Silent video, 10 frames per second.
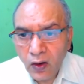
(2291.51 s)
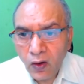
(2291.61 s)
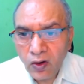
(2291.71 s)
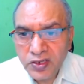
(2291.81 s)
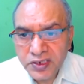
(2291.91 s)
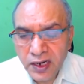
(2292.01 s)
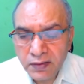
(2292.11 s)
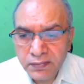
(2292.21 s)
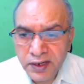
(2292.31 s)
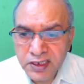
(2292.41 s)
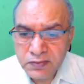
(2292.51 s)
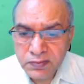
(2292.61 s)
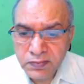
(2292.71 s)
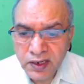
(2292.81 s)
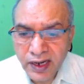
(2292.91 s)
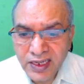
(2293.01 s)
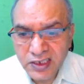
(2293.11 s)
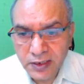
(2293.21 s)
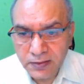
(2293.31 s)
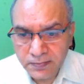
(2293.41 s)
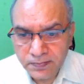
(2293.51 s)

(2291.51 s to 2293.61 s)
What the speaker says: all time bearings will cancel.